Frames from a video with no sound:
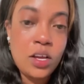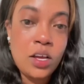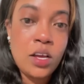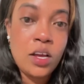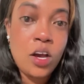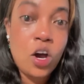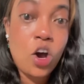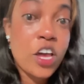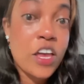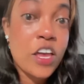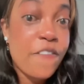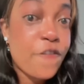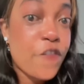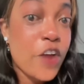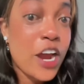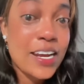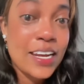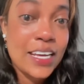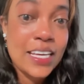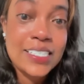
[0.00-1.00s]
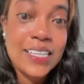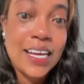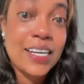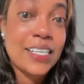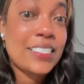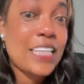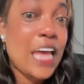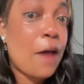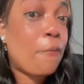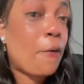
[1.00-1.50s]
And I'm not judging
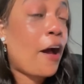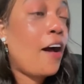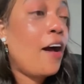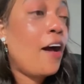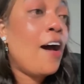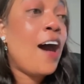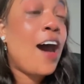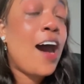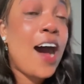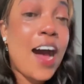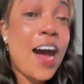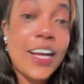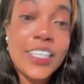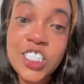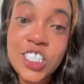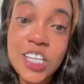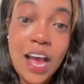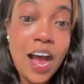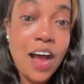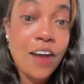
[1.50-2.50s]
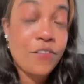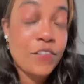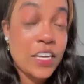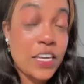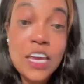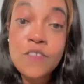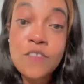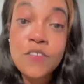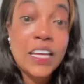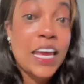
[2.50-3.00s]
anyone. I'm not judging the
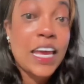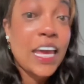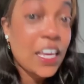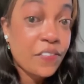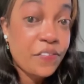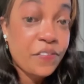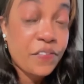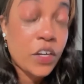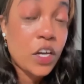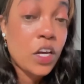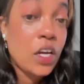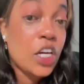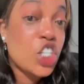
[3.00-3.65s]
female.